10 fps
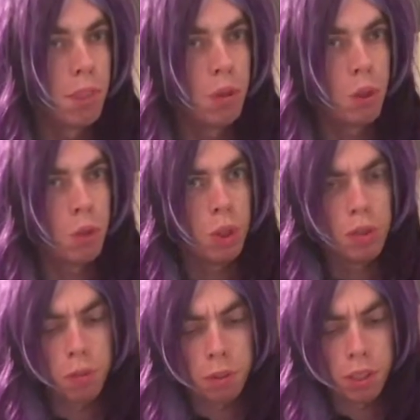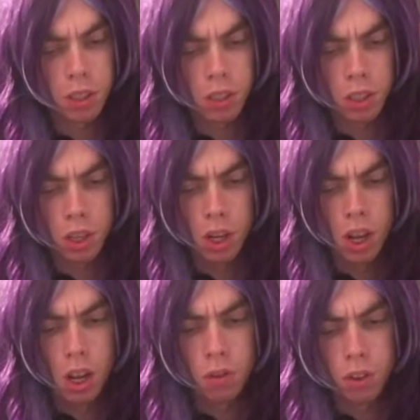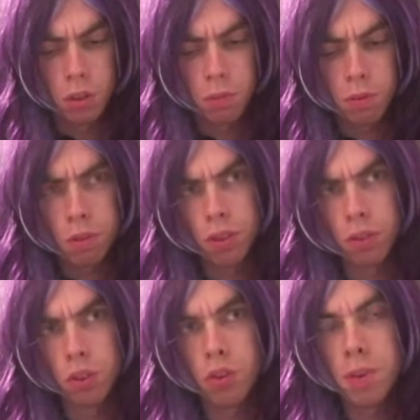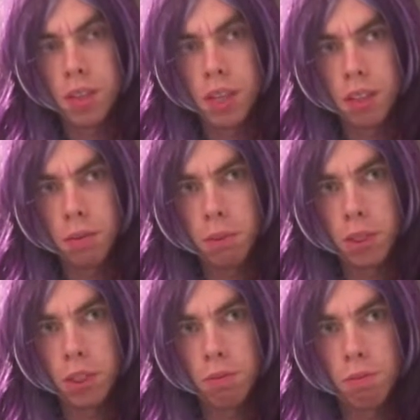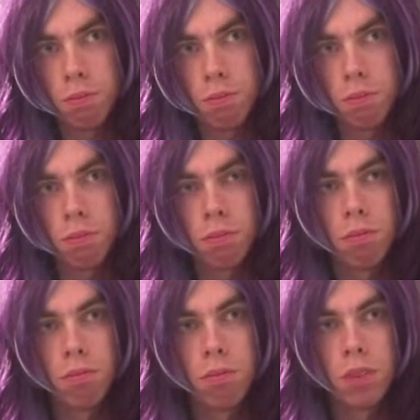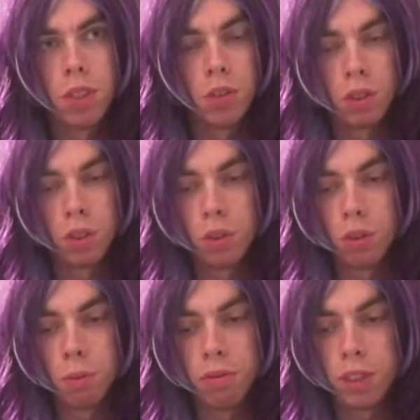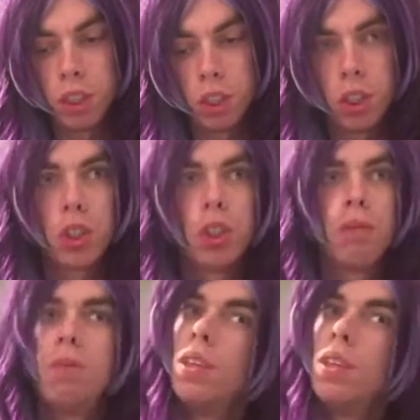he was one of the princes of one of the human kingdoms or human villages.